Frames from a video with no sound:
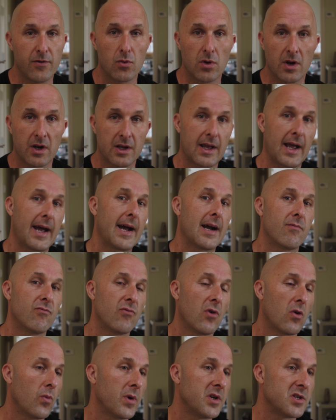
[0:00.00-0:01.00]
you've got a
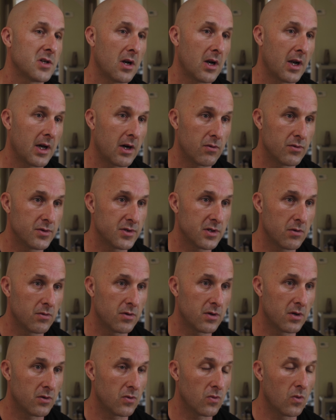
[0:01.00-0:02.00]
camera which allows you
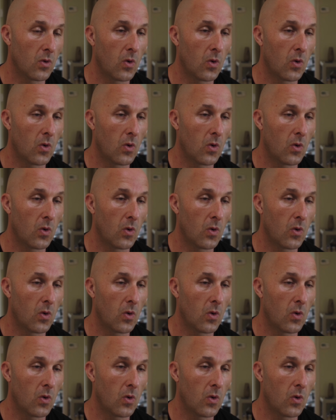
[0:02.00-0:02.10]
to do